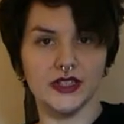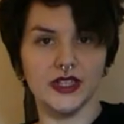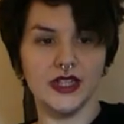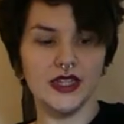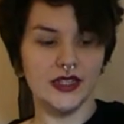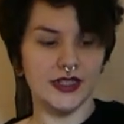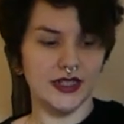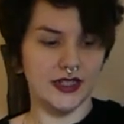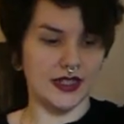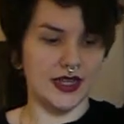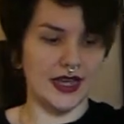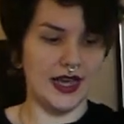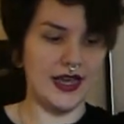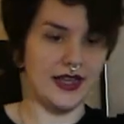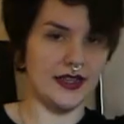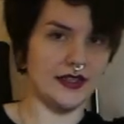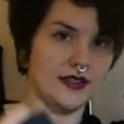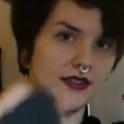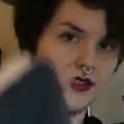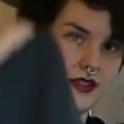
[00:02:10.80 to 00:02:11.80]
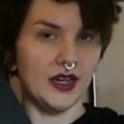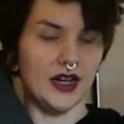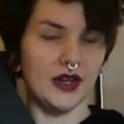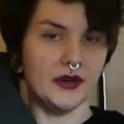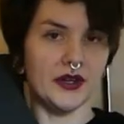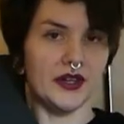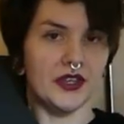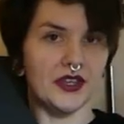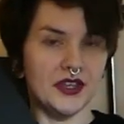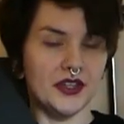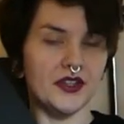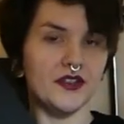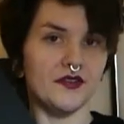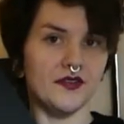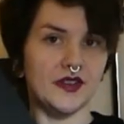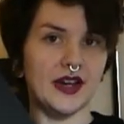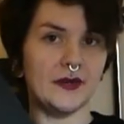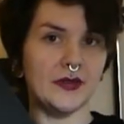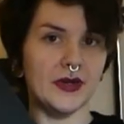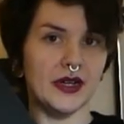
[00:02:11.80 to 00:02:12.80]
lace and our curtain
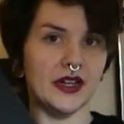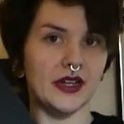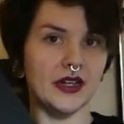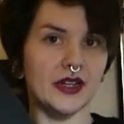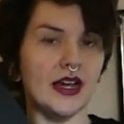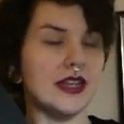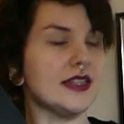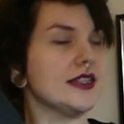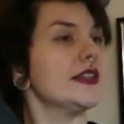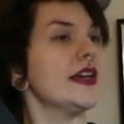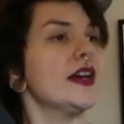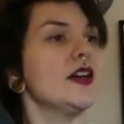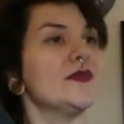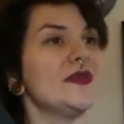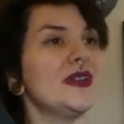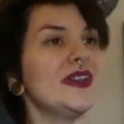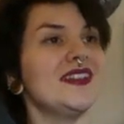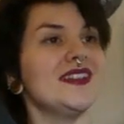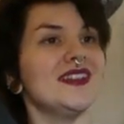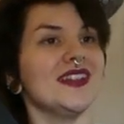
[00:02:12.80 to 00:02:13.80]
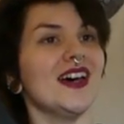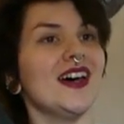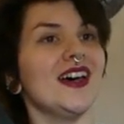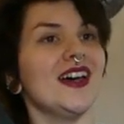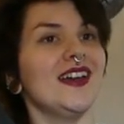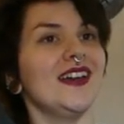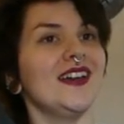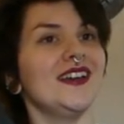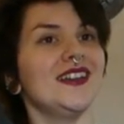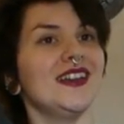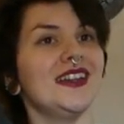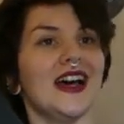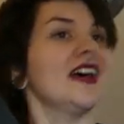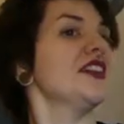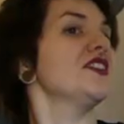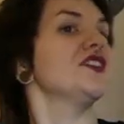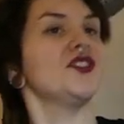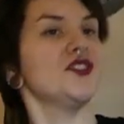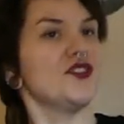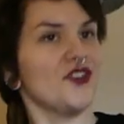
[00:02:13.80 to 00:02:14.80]
fabric has now been dyed
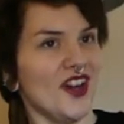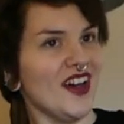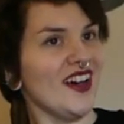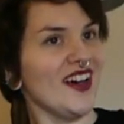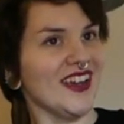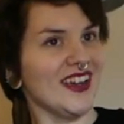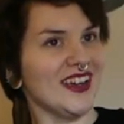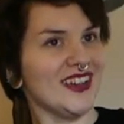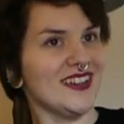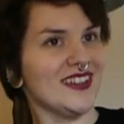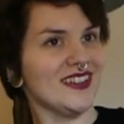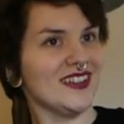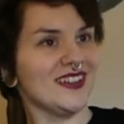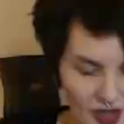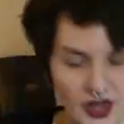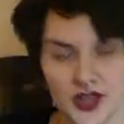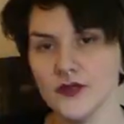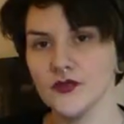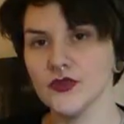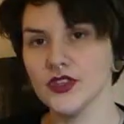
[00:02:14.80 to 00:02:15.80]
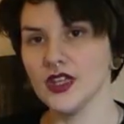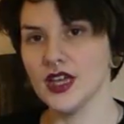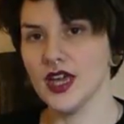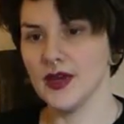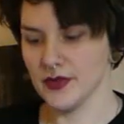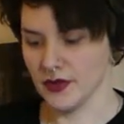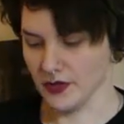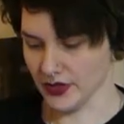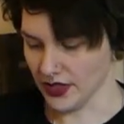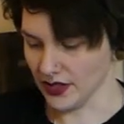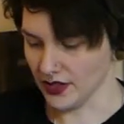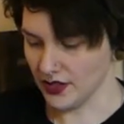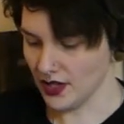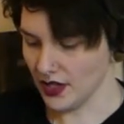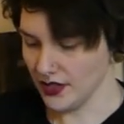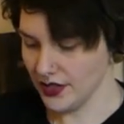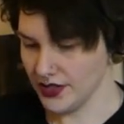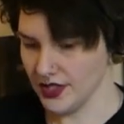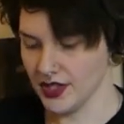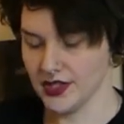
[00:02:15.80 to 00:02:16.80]
and dried, and I'm really happy with it. The
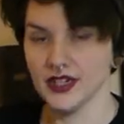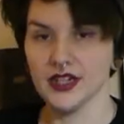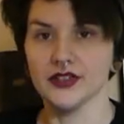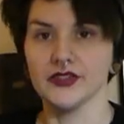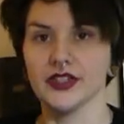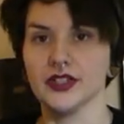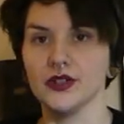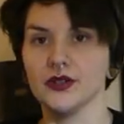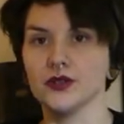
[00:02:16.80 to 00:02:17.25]
colour turned out really